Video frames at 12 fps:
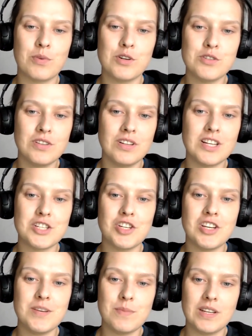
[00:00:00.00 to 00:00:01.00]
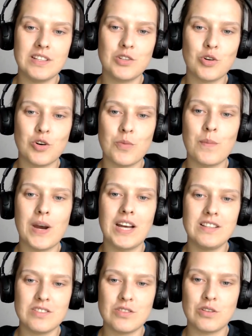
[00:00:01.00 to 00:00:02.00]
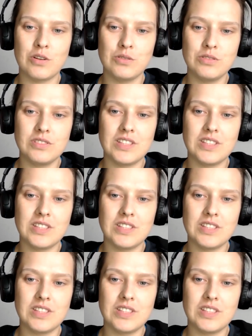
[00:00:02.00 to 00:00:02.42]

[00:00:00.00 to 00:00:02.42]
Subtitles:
personal achievement or milestone